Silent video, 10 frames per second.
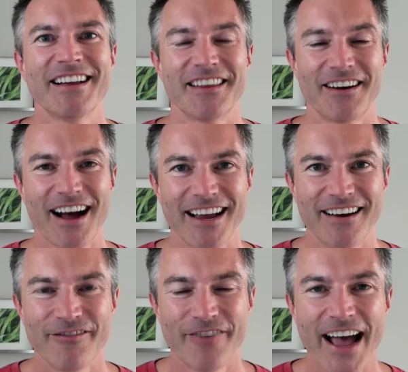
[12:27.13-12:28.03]
They're high
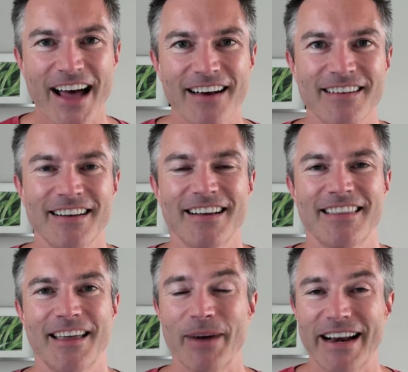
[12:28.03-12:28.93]
in fat.
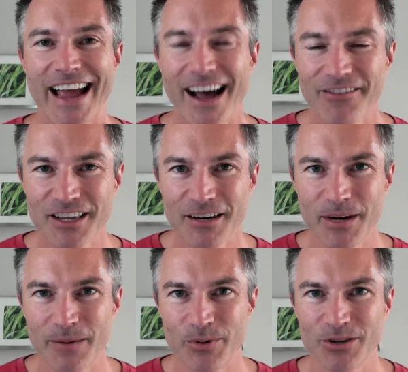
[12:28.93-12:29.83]
They might have a little
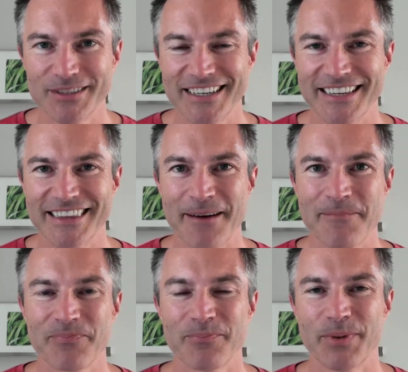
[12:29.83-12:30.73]
bit of protein in them,